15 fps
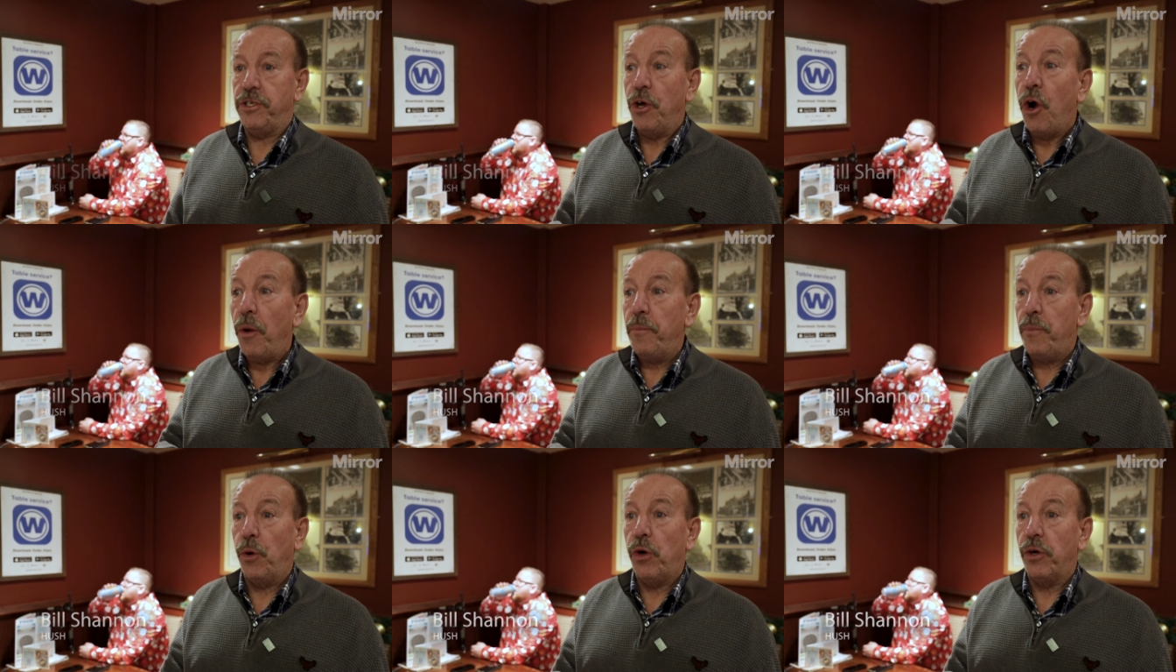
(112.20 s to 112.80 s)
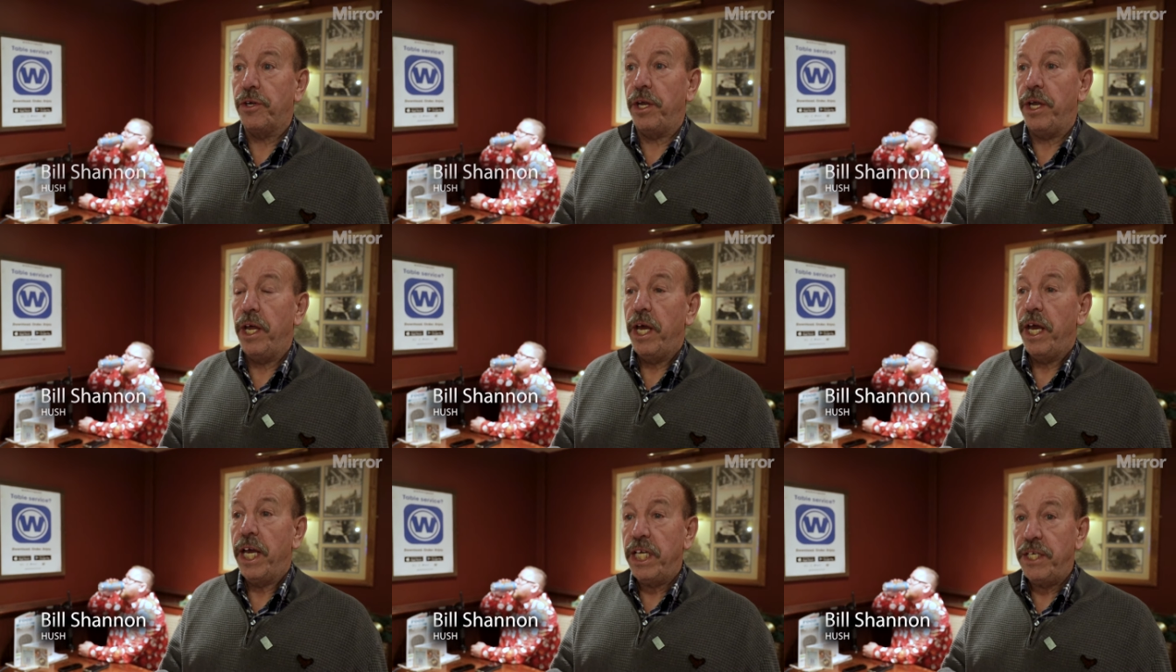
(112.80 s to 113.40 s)
not important.
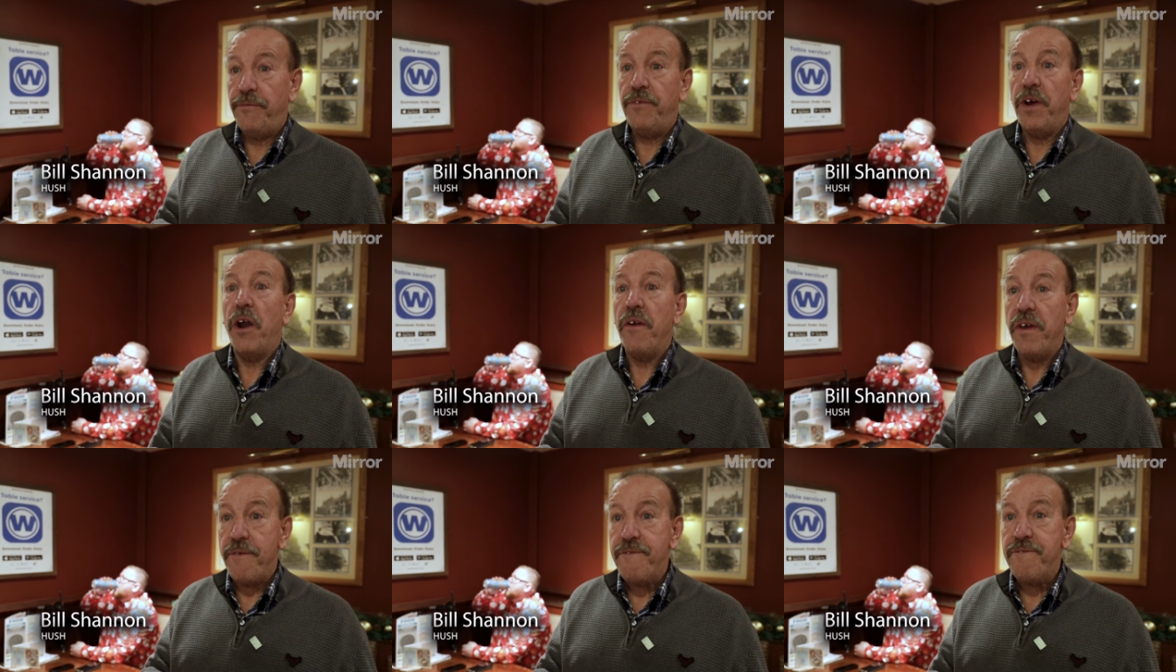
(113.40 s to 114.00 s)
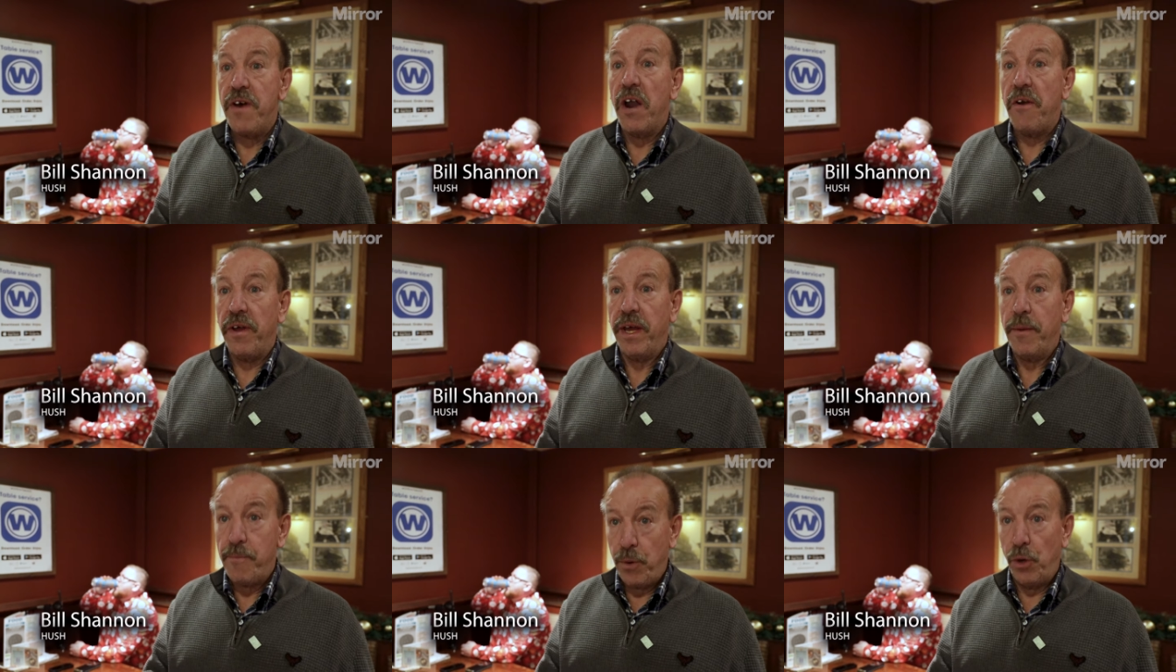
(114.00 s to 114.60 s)
He's very,
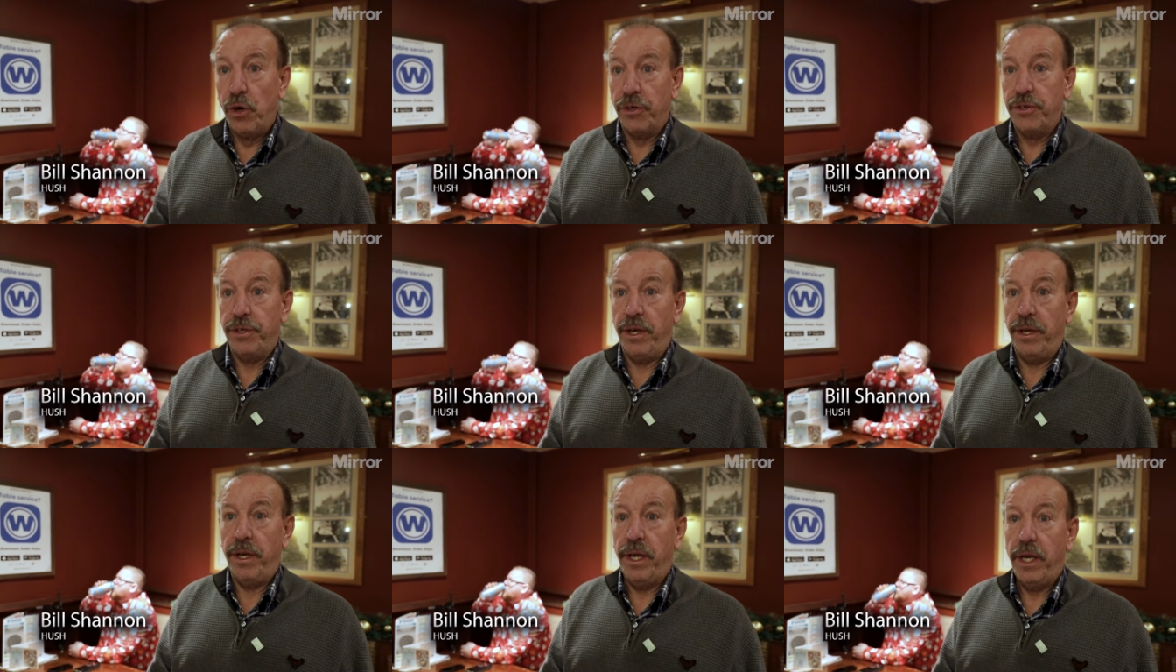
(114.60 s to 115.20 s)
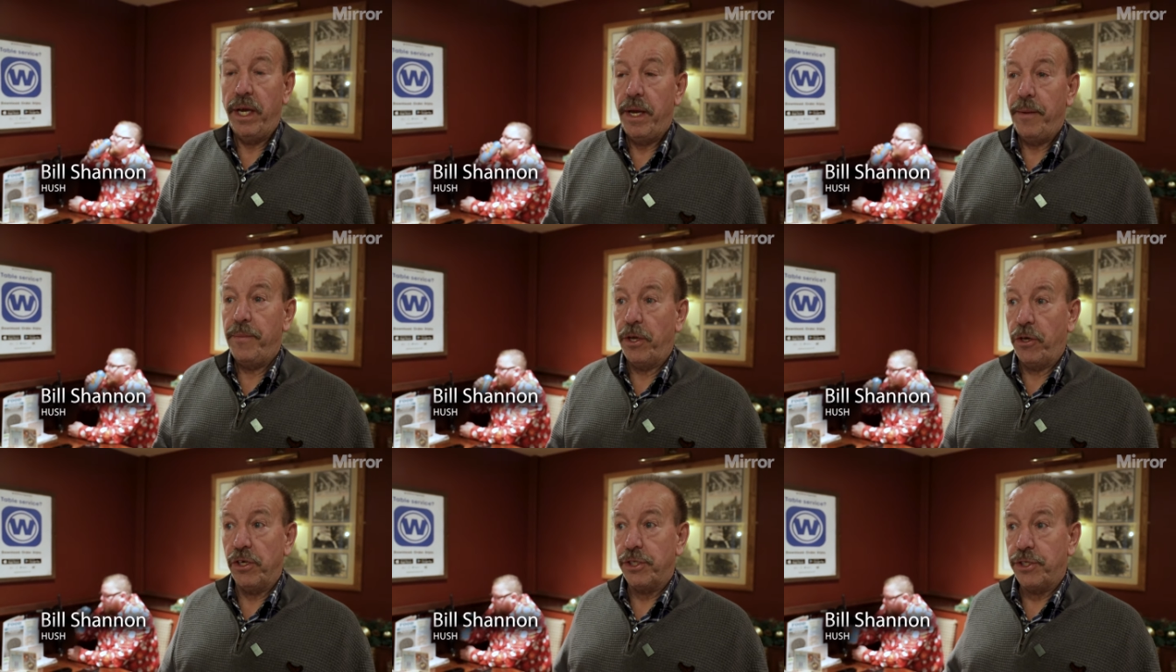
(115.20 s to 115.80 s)
very important,
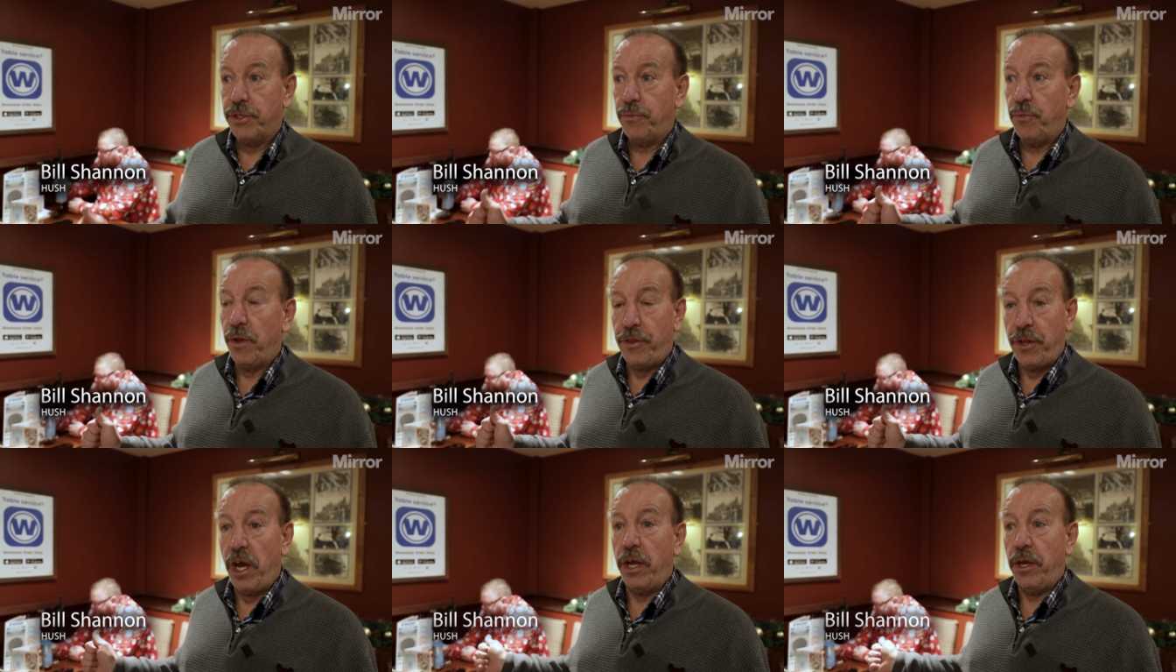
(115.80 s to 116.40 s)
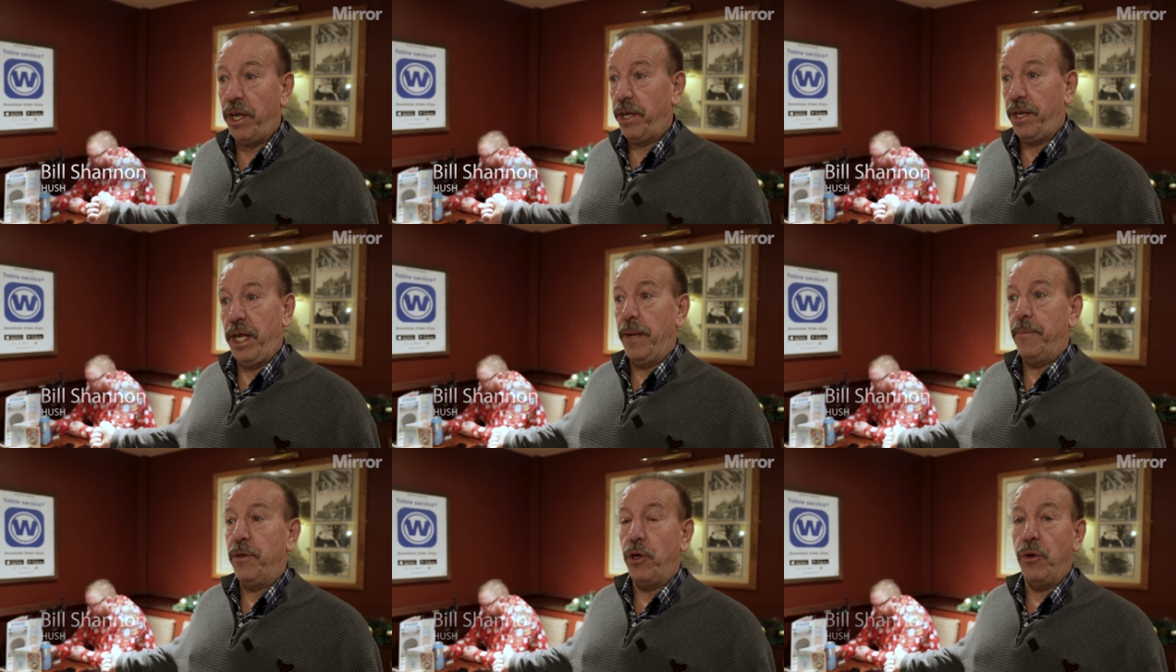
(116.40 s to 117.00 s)
because without
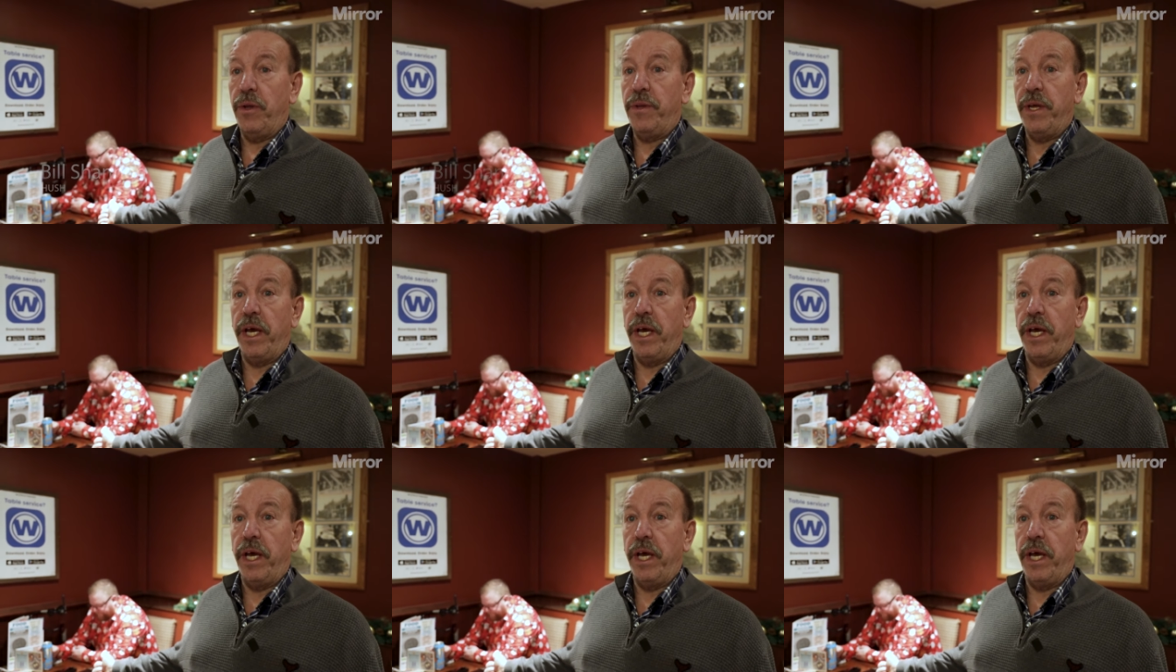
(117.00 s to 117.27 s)
him doing